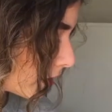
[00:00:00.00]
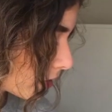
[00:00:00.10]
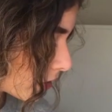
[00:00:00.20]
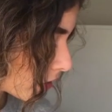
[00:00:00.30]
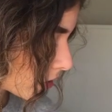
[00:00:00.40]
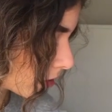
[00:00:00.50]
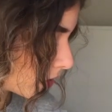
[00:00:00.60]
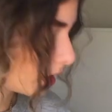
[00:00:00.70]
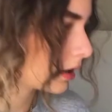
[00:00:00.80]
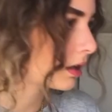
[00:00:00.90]
much,
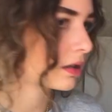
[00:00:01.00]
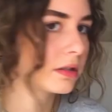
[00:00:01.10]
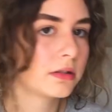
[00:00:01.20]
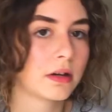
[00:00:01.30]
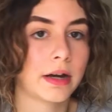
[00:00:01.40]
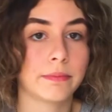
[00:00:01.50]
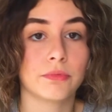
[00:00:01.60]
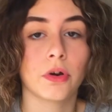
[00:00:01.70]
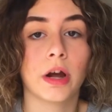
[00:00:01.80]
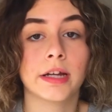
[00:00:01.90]
and
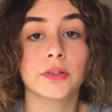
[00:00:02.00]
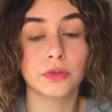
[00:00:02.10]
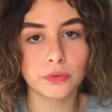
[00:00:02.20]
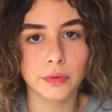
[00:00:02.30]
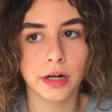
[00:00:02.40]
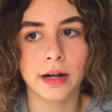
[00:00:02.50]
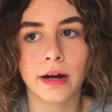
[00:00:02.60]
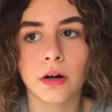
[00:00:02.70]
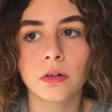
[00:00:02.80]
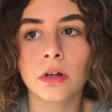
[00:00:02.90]
I'm trying to work
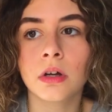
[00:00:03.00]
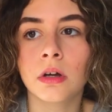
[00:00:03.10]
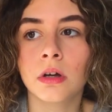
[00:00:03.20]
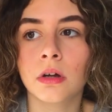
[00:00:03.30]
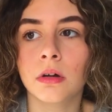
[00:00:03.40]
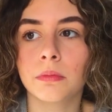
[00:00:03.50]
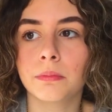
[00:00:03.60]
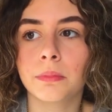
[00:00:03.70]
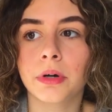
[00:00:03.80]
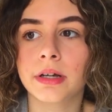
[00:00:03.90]
out.
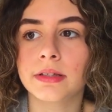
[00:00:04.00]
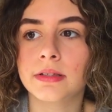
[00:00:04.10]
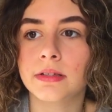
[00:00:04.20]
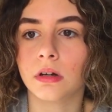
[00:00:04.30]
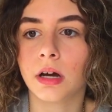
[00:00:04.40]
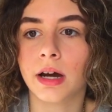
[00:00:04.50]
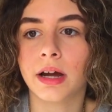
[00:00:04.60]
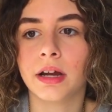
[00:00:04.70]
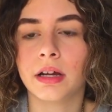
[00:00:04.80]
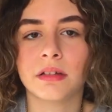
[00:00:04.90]
But
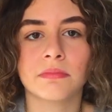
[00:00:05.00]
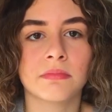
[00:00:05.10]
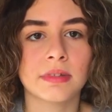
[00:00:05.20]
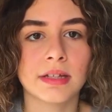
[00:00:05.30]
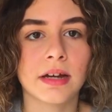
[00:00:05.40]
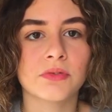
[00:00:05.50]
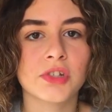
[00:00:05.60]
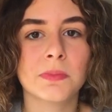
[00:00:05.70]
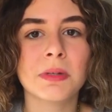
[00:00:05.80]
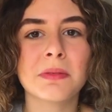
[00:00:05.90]
I
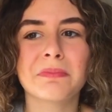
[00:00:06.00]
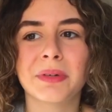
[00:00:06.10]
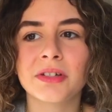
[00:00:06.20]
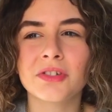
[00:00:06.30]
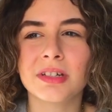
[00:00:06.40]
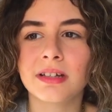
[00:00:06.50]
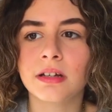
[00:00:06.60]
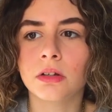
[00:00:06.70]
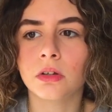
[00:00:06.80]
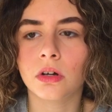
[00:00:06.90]
have just been binge
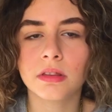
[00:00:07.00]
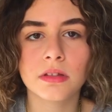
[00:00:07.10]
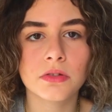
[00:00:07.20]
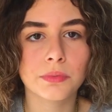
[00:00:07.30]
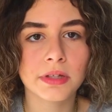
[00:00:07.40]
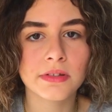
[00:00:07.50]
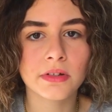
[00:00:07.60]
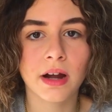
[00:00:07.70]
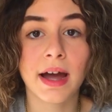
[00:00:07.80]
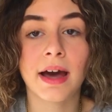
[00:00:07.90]
eating a lot this
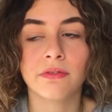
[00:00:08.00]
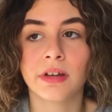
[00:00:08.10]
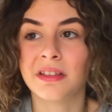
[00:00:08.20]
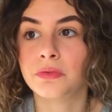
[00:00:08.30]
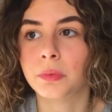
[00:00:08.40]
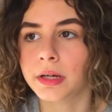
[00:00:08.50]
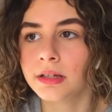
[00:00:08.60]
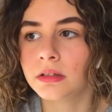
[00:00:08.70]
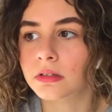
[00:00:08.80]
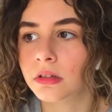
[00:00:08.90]
winter. I have gained
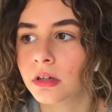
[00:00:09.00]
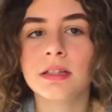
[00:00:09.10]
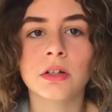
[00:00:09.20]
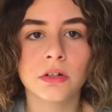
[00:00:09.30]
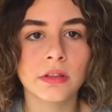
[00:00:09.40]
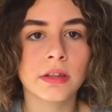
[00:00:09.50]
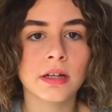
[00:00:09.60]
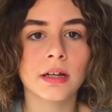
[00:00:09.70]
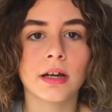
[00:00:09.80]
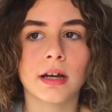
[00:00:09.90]
weight. It's a good
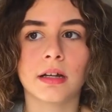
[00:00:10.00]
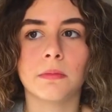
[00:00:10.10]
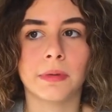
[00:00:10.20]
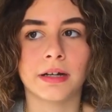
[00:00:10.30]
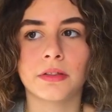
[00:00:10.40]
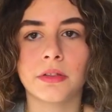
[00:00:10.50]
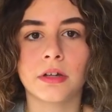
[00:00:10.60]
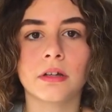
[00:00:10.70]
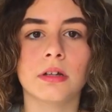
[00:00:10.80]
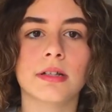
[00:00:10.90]
thing and a bad
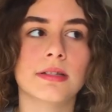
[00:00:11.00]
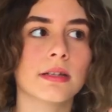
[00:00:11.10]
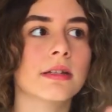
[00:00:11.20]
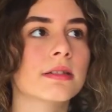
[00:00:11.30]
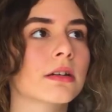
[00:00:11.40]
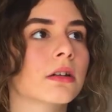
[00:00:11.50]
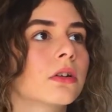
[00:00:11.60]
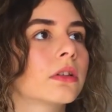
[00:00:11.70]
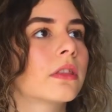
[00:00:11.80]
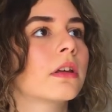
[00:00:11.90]
thing. It's a
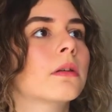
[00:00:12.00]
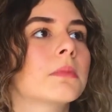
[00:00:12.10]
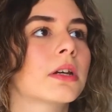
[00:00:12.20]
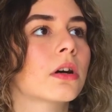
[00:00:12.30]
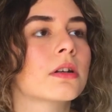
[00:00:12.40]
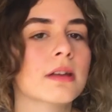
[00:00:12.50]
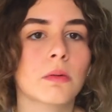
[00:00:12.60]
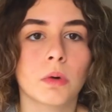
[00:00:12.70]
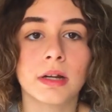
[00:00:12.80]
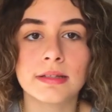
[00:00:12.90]
good thing because
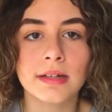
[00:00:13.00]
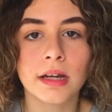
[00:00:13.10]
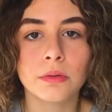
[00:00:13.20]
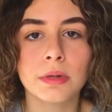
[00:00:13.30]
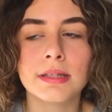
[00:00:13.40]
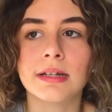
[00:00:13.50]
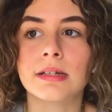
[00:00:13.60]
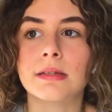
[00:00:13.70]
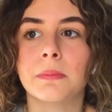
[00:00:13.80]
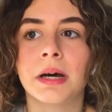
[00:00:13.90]
I wanted to gain weight, and
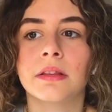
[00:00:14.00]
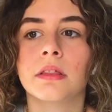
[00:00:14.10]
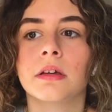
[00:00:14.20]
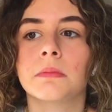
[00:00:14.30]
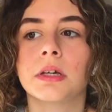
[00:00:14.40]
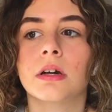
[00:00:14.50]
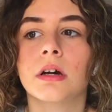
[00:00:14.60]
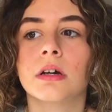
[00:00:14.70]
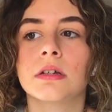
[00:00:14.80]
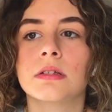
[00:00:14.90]
it's a bad thing
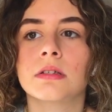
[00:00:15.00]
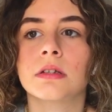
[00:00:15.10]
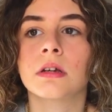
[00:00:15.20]
because